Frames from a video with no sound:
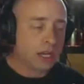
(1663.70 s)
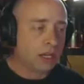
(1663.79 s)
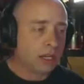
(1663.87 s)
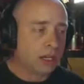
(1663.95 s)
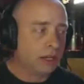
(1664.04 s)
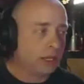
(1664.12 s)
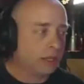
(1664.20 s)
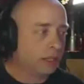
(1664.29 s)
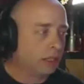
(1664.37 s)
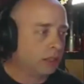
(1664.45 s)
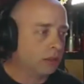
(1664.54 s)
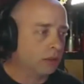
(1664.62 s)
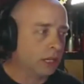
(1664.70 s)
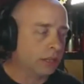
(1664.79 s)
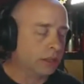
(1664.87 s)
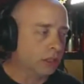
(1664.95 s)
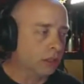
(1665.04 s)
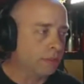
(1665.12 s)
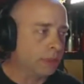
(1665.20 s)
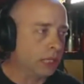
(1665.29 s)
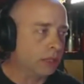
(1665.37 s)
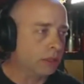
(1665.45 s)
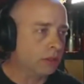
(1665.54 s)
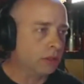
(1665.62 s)
I think you're right, though. I mean,
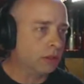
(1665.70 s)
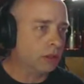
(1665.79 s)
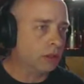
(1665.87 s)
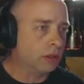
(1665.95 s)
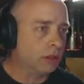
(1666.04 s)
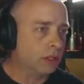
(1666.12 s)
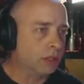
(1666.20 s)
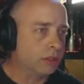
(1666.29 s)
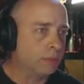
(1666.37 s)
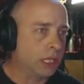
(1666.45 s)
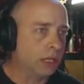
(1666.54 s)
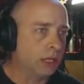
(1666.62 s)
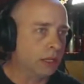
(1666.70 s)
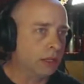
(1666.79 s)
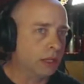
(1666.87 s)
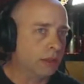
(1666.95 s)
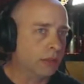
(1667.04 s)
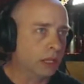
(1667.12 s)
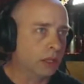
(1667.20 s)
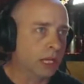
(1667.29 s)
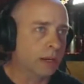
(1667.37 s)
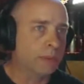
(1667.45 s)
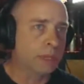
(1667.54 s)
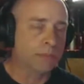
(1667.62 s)
it's been I think a lot of
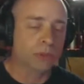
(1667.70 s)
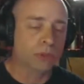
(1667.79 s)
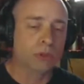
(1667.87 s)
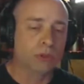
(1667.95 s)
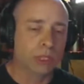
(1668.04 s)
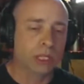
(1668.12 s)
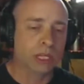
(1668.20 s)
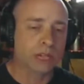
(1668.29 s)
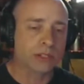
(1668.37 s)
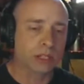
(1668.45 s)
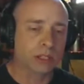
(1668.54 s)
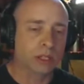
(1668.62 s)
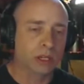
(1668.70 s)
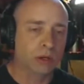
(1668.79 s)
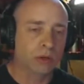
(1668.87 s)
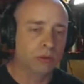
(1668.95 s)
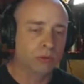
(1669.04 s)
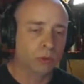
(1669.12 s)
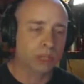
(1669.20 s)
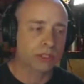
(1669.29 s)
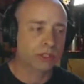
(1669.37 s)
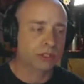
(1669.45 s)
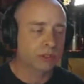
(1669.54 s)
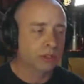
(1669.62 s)
people are realizing, you know, what's
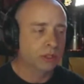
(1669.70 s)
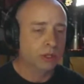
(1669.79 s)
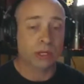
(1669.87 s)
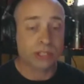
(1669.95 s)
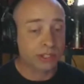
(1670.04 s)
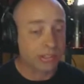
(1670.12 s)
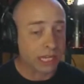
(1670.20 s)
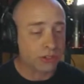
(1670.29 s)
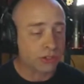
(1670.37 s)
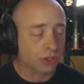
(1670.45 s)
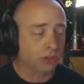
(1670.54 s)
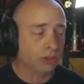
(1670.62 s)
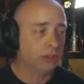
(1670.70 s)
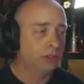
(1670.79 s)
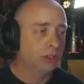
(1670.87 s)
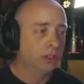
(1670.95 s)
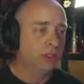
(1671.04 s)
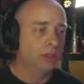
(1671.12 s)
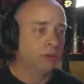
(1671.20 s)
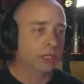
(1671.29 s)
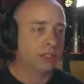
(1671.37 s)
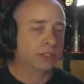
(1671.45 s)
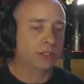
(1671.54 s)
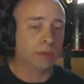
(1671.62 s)
essential, what's
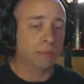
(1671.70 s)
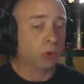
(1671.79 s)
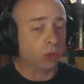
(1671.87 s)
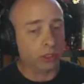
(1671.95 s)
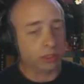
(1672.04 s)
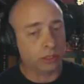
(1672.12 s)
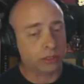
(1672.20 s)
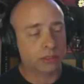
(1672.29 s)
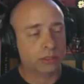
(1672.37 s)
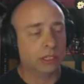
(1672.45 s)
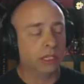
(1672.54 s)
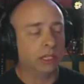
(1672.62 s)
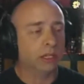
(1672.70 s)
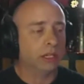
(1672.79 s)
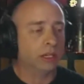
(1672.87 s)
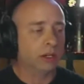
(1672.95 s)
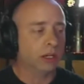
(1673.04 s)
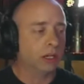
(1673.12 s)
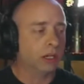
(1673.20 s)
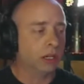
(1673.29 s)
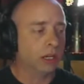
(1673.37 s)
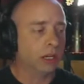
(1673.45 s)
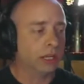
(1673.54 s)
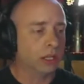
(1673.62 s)
important, and I think
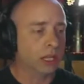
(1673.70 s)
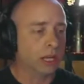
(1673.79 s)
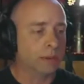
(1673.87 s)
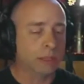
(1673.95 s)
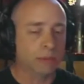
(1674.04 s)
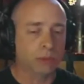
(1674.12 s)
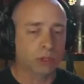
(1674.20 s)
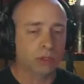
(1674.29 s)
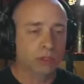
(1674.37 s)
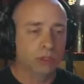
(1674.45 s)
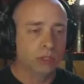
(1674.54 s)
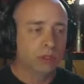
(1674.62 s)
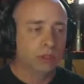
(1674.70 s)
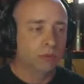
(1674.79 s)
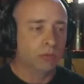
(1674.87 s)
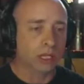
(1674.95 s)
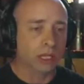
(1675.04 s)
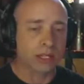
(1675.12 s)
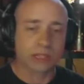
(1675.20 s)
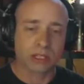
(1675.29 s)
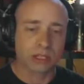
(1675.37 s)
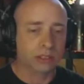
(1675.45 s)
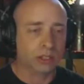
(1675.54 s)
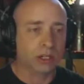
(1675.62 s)
a lot of people are realizing that the
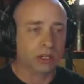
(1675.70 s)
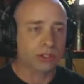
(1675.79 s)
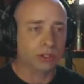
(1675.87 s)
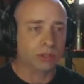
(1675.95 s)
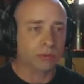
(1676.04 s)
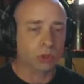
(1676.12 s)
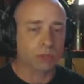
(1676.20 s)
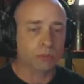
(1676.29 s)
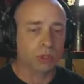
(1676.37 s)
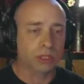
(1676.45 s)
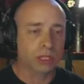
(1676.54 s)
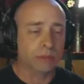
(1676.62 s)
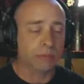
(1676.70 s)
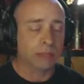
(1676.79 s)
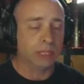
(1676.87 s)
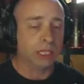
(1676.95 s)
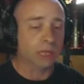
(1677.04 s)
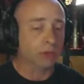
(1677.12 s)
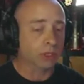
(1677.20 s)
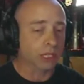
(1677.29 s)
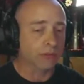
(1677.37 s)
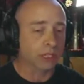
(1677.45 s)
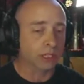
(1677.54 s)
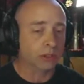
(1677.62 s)
arts are more important than maybe they were
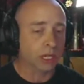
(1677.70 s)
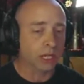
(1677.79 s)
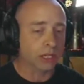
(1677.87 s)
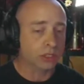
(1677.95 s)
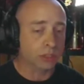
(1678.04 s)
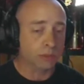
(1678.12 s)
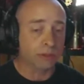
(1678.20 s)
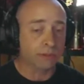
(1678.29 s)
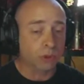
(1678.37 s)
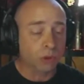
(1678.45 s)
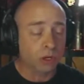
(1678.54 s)
giving credit to before.